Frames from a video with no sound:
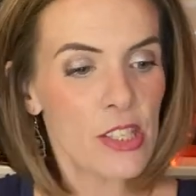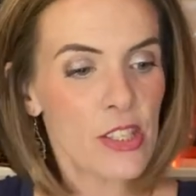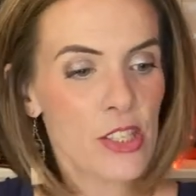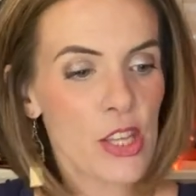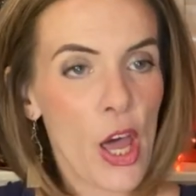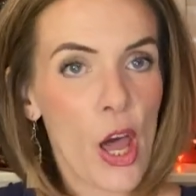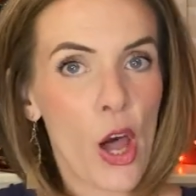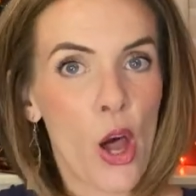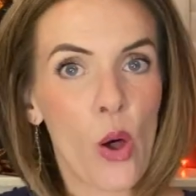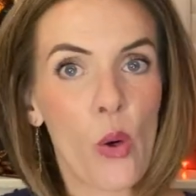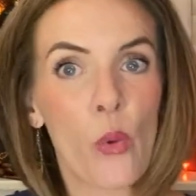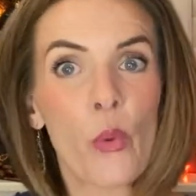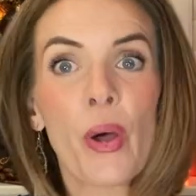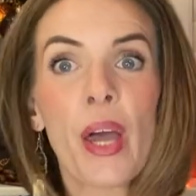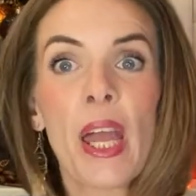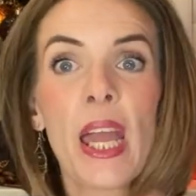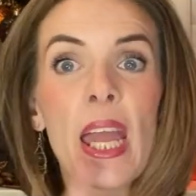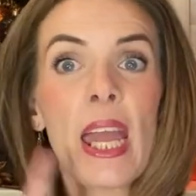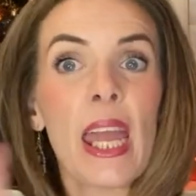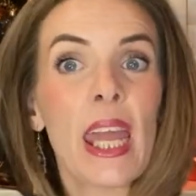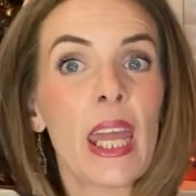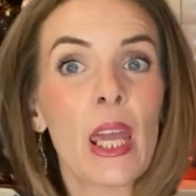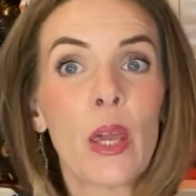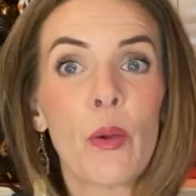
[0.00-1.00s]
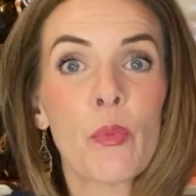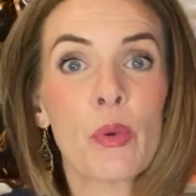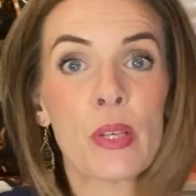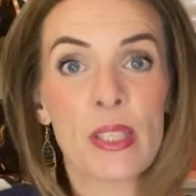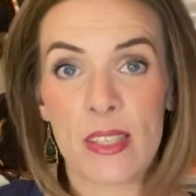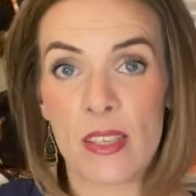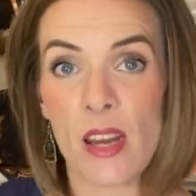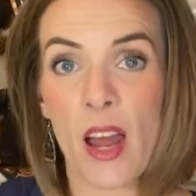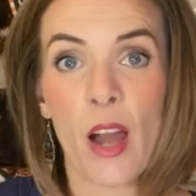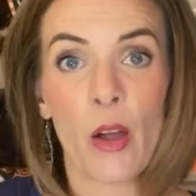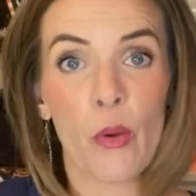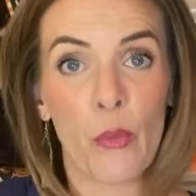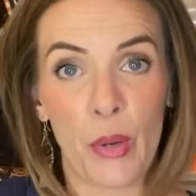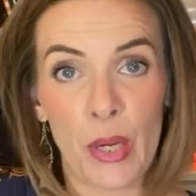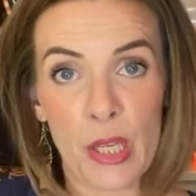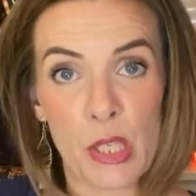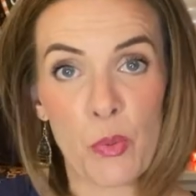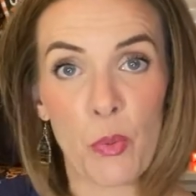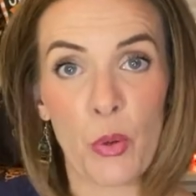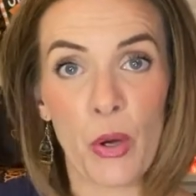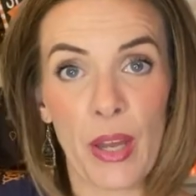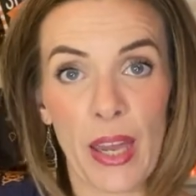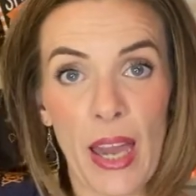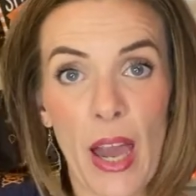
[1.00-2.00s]
So it was not going
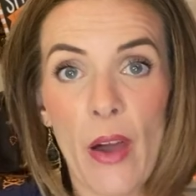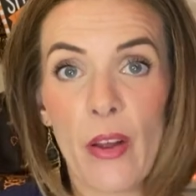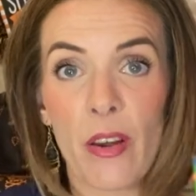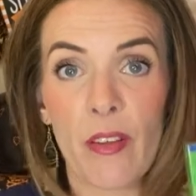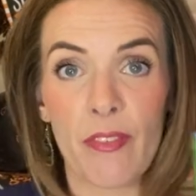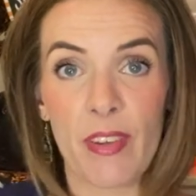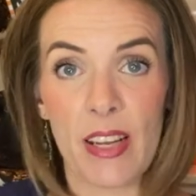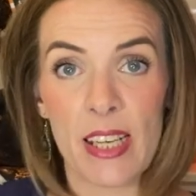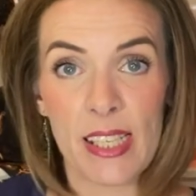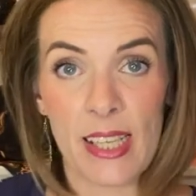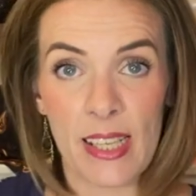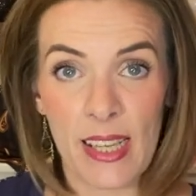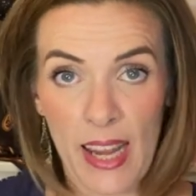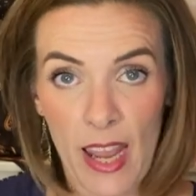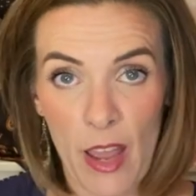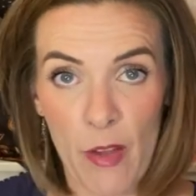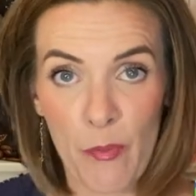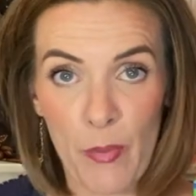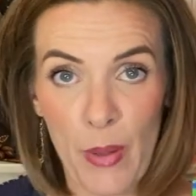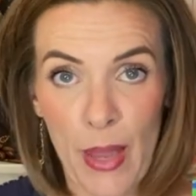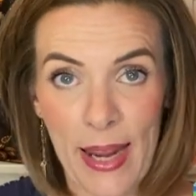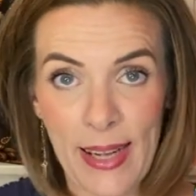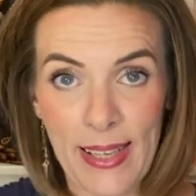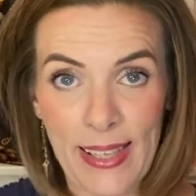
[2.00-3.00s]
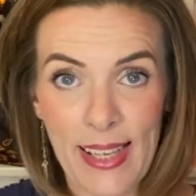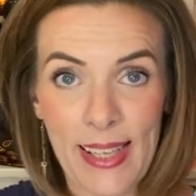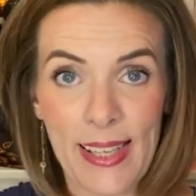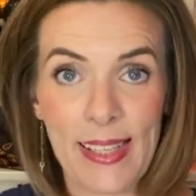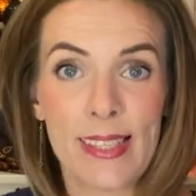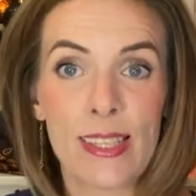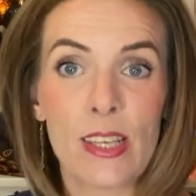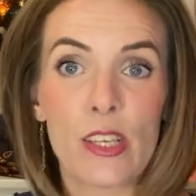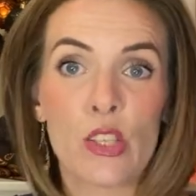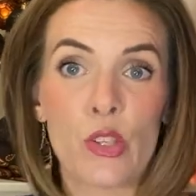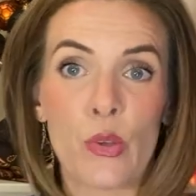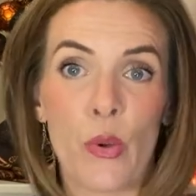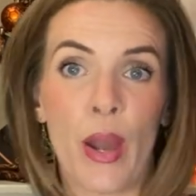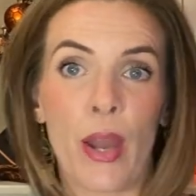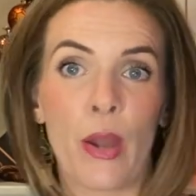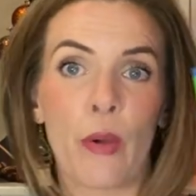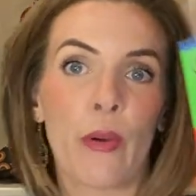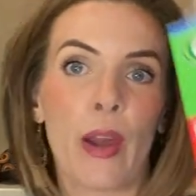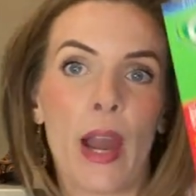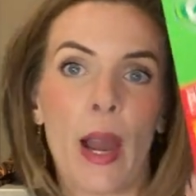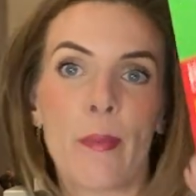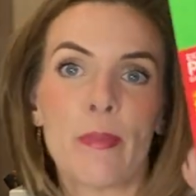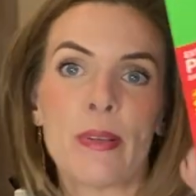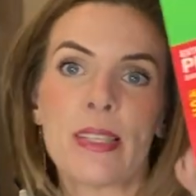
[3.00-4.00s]
to work out if I didn't have Band-Aids. So I
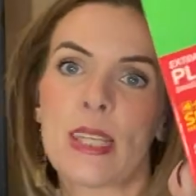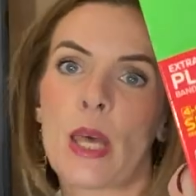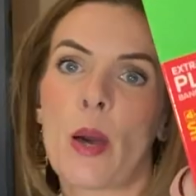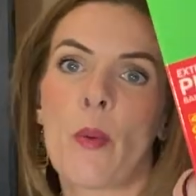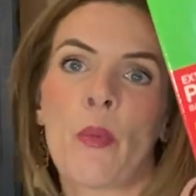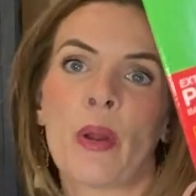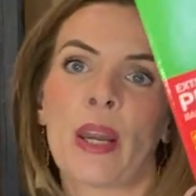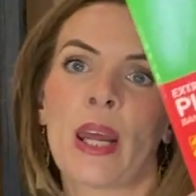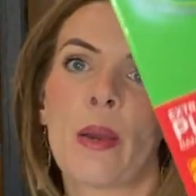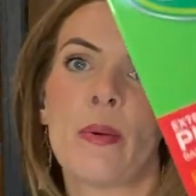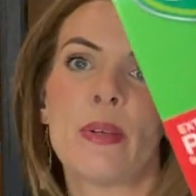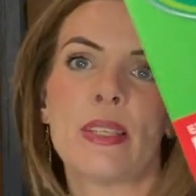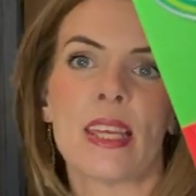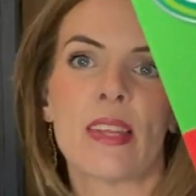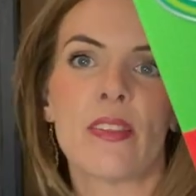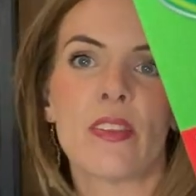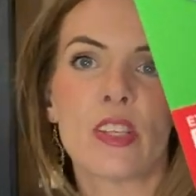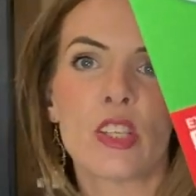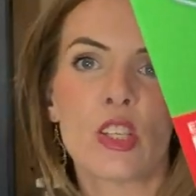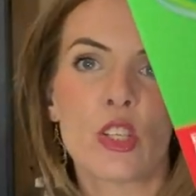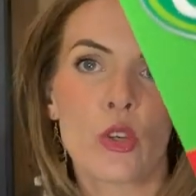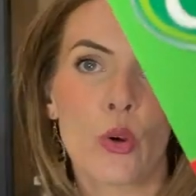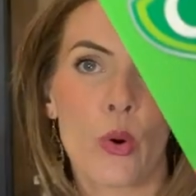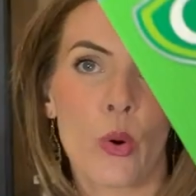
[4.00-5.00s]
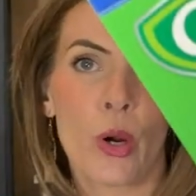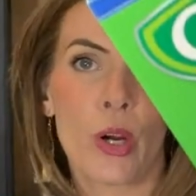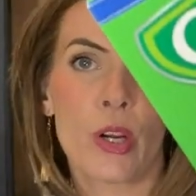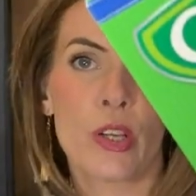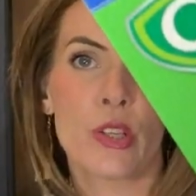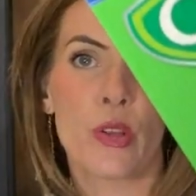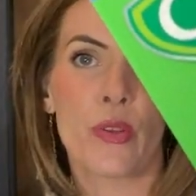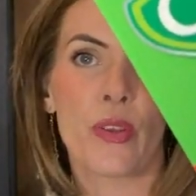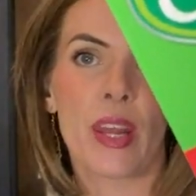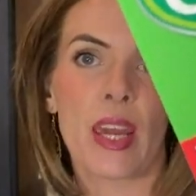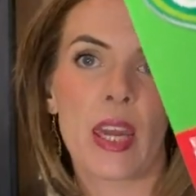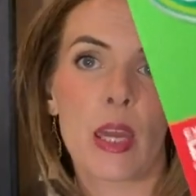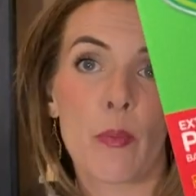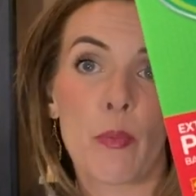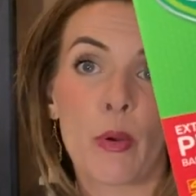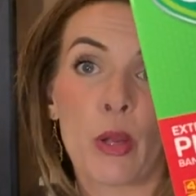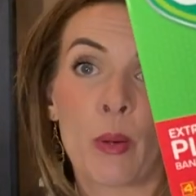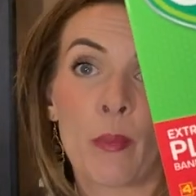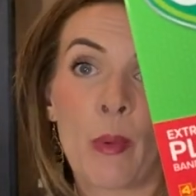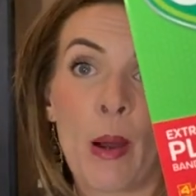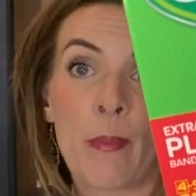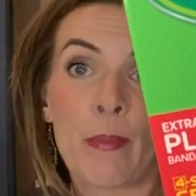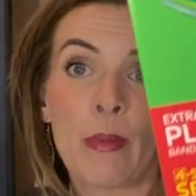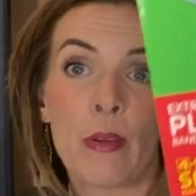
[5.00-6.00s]
grabbed some when I was at the store so that I could put
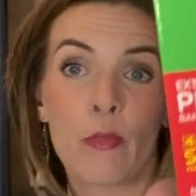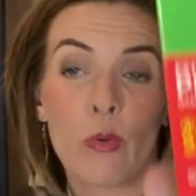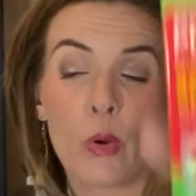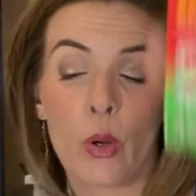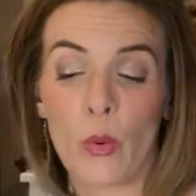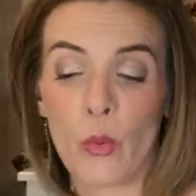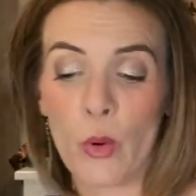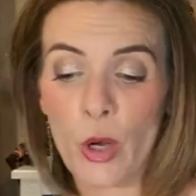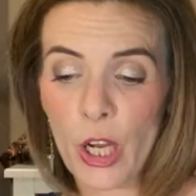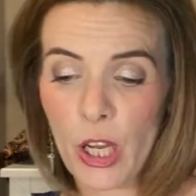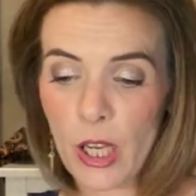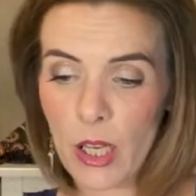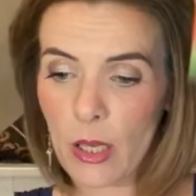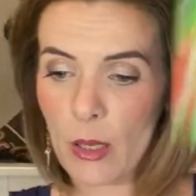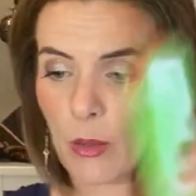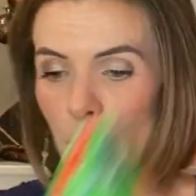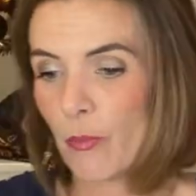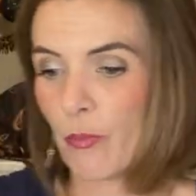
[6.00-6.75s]
them on before work.